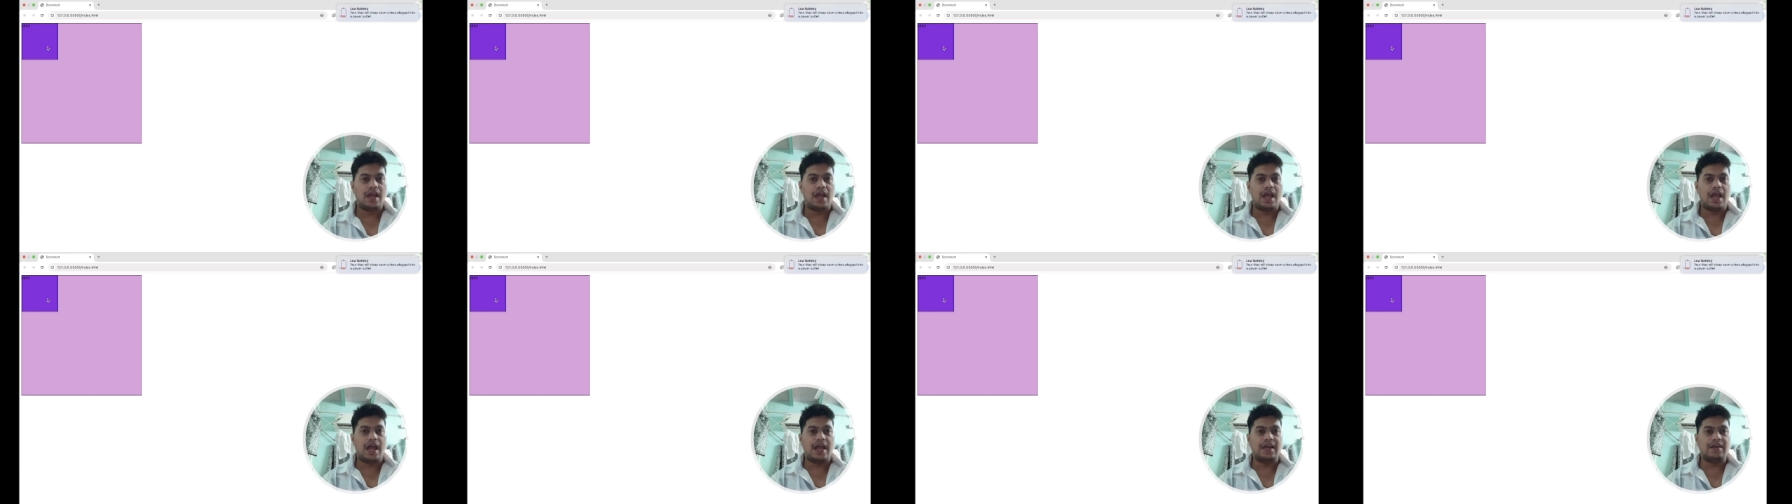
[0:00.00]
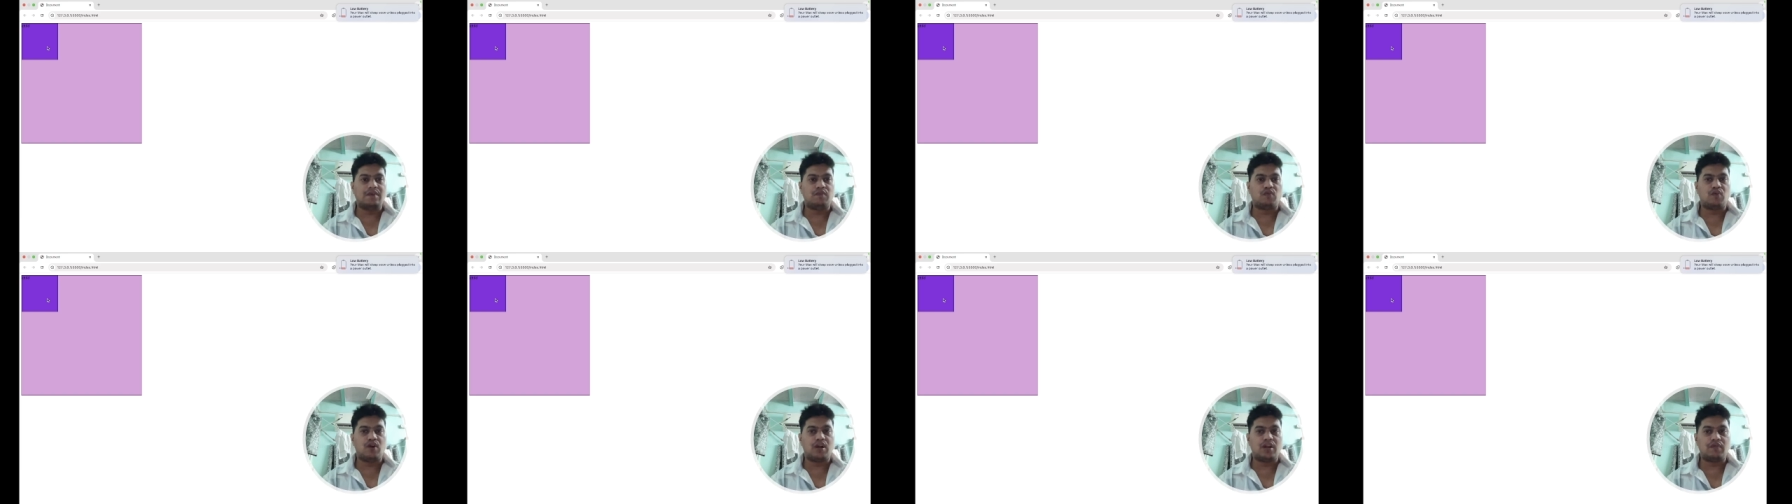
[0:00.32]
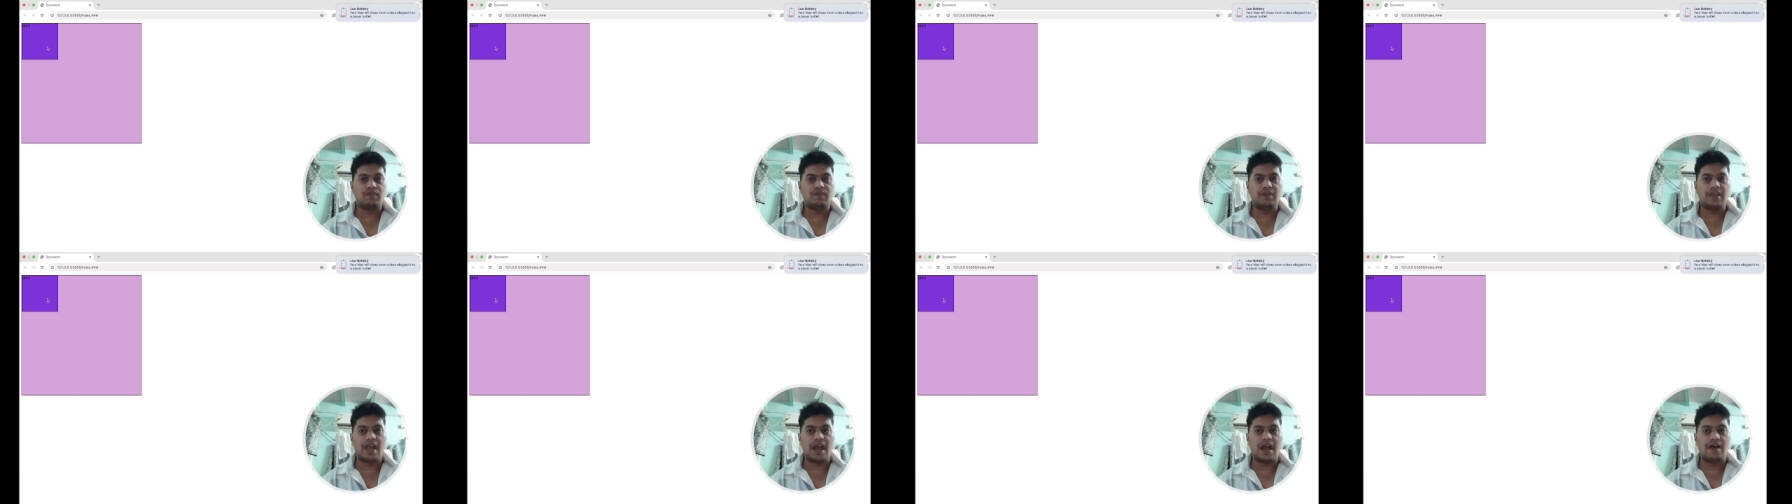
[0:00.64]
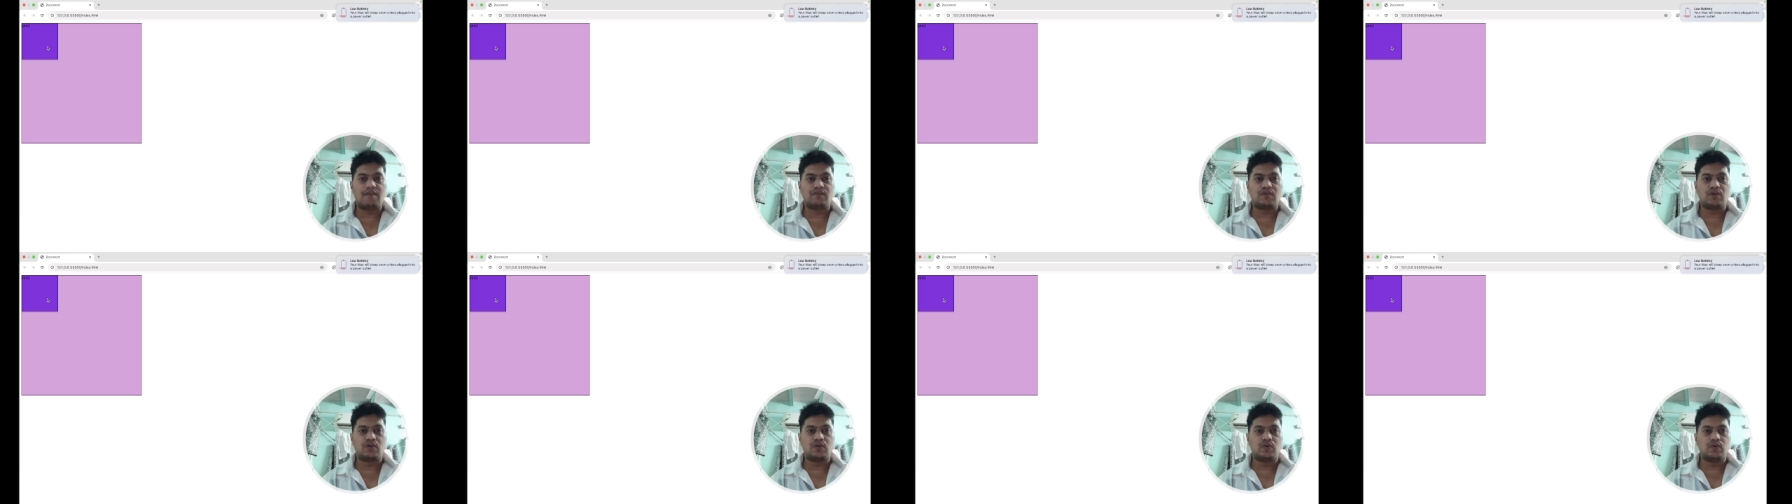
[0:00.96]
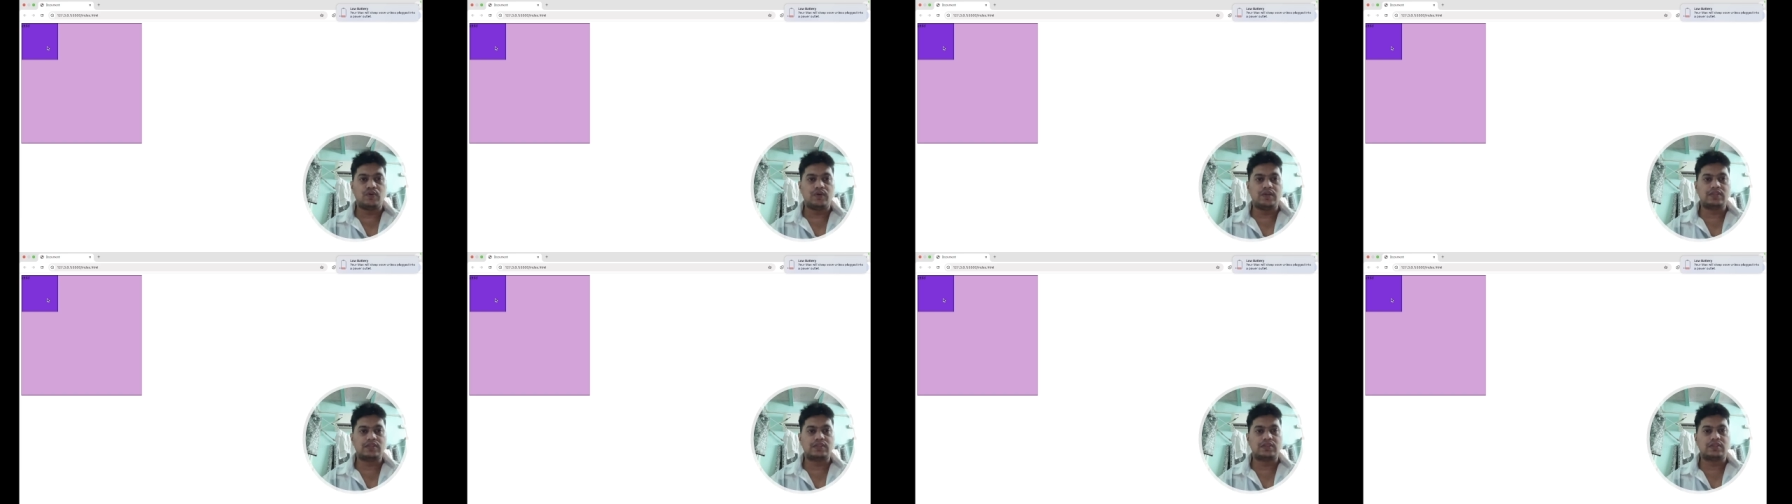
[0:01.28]
And what we have to do
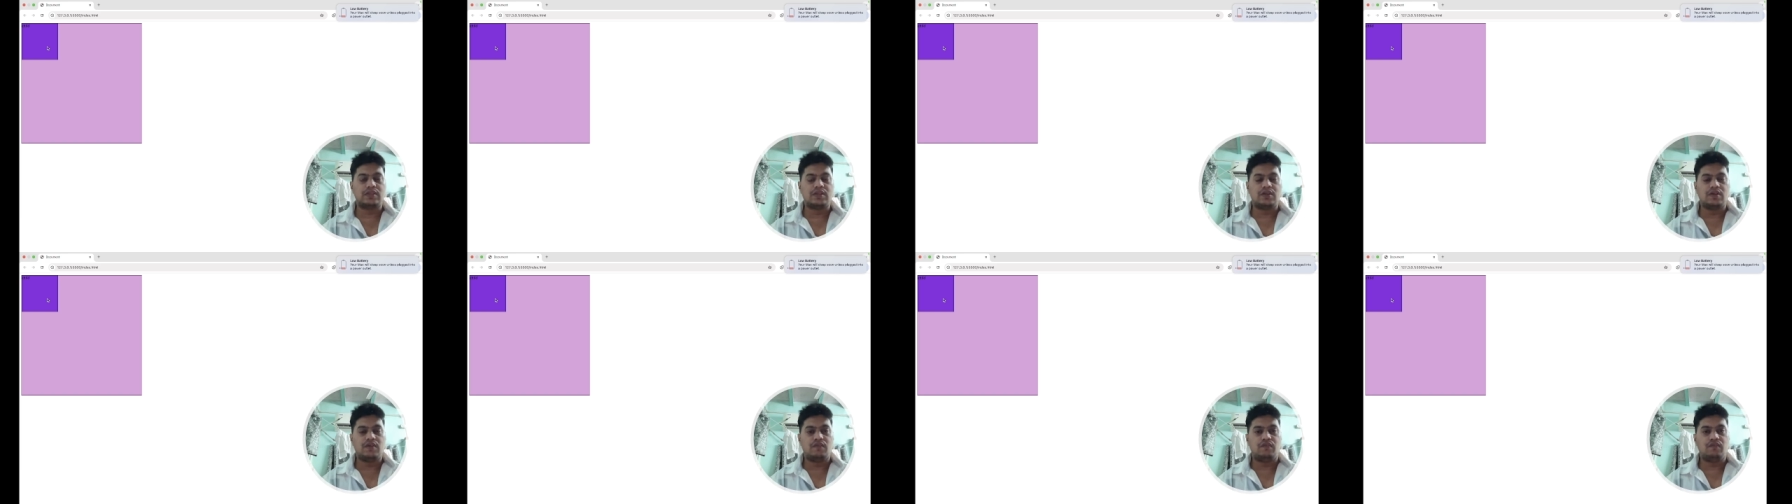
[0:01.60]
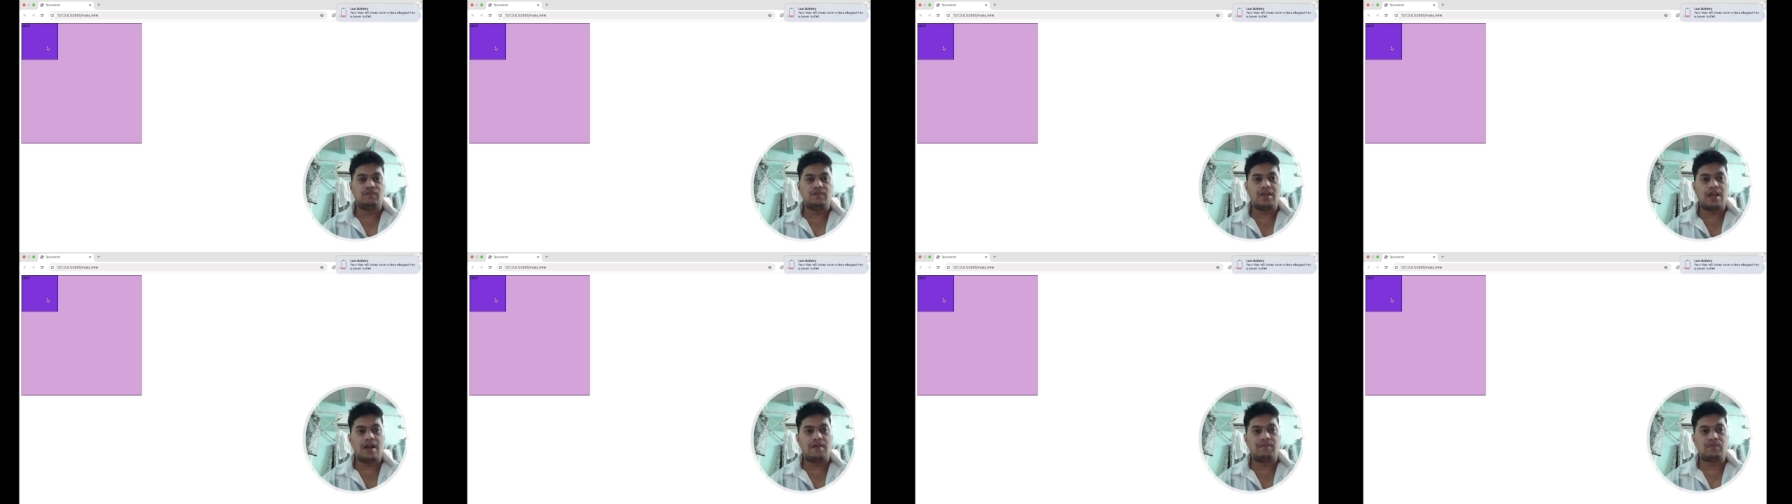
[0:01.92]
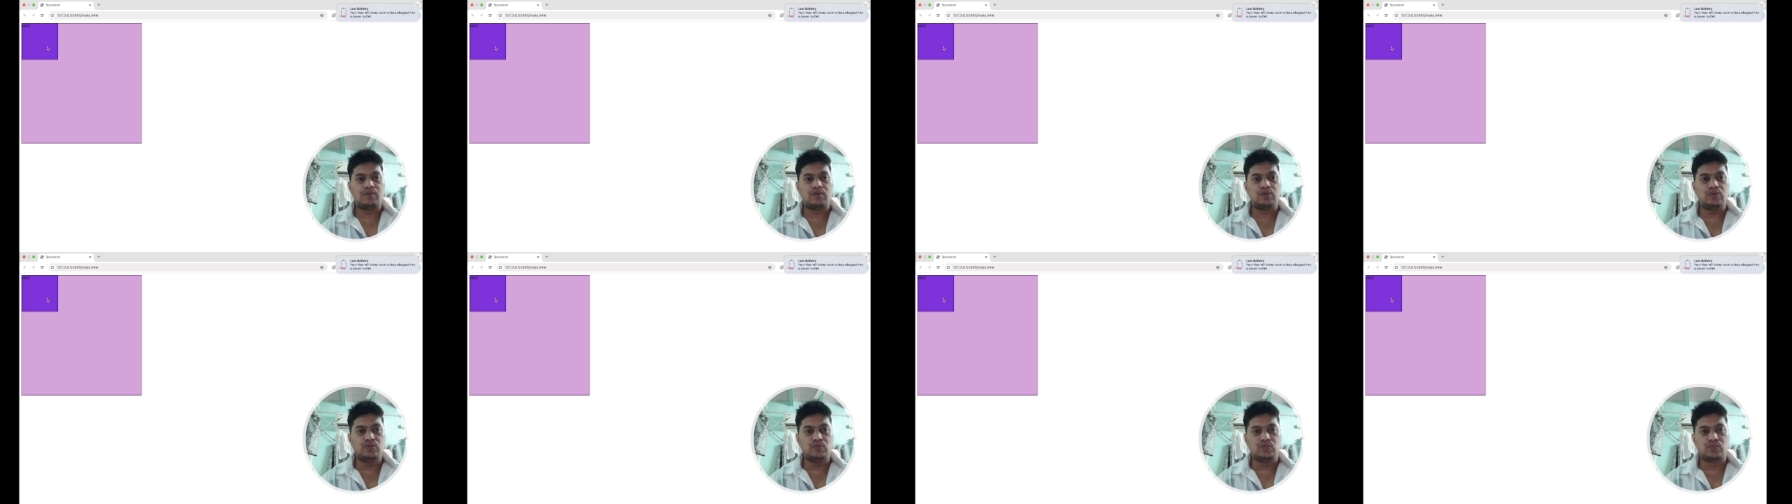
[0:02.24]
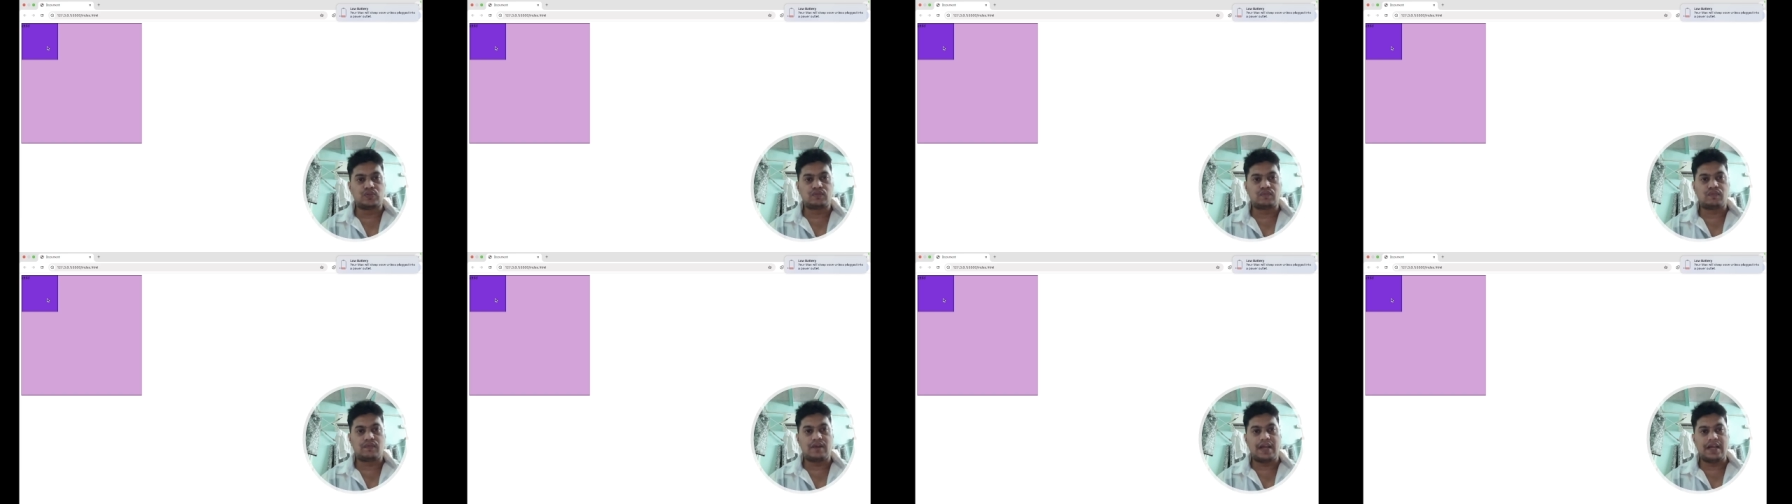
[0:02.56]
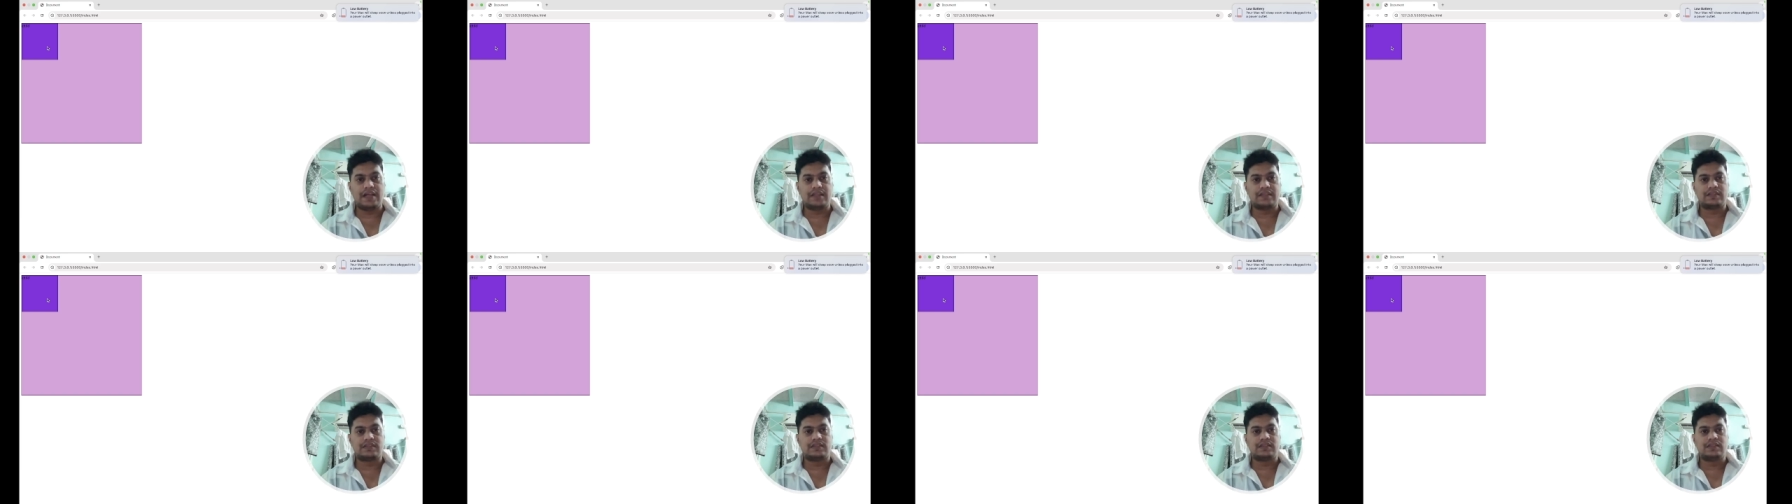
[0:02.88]
is we have to use
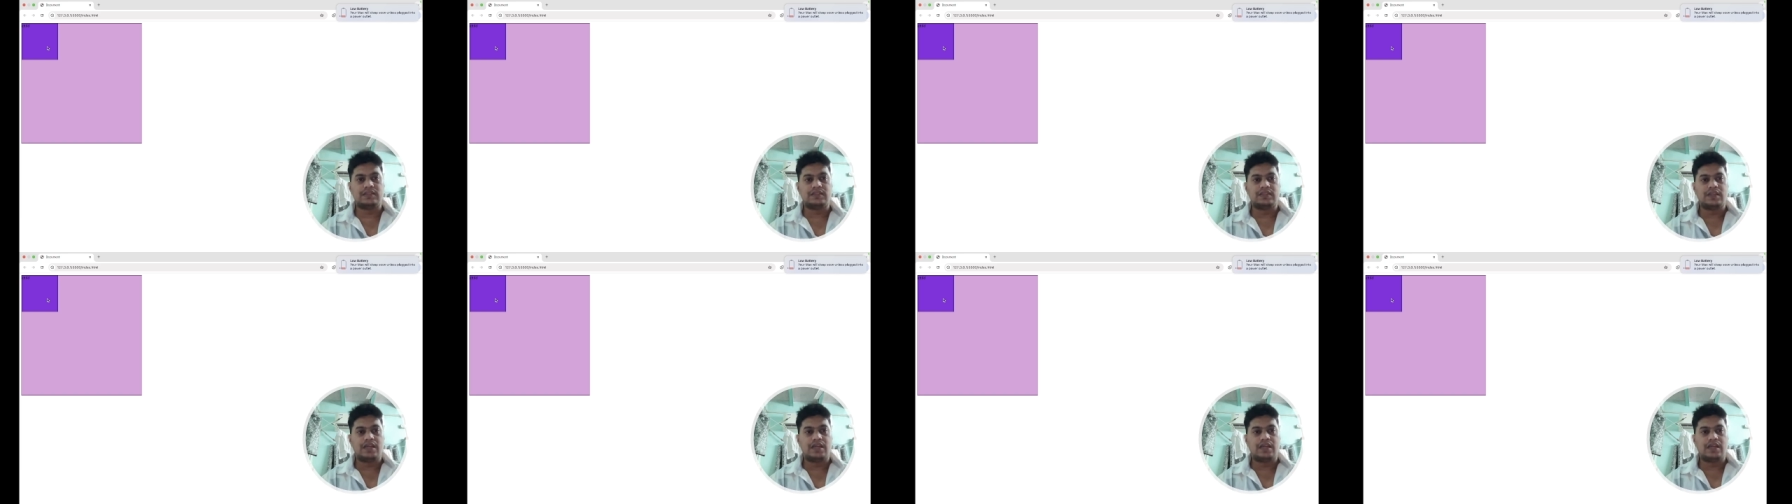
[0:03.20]
flex